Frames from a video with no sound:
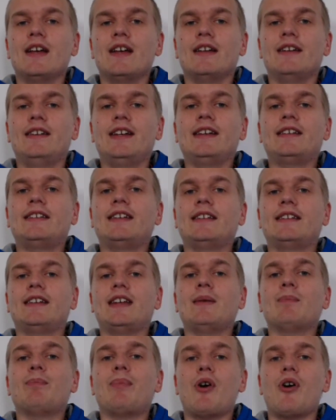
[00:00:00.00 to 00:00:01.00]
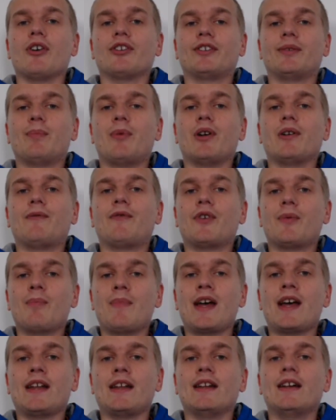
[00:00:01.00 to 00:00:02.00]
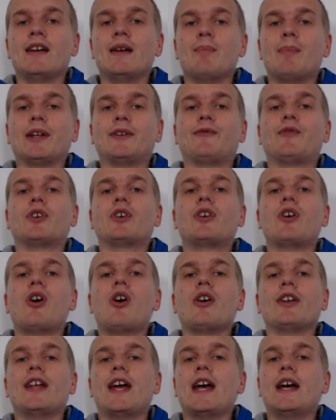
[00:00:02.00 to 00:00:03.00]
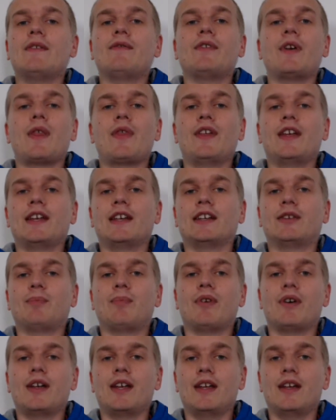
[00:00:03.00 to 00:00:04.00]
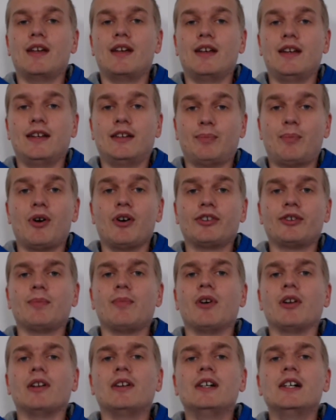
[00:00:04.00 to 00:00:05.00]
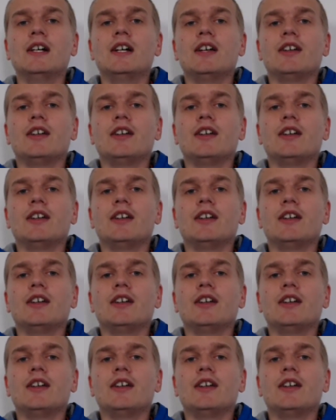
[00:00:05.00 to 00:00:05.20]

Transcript: "This is impossible for men, but for God everything is eh, is possible."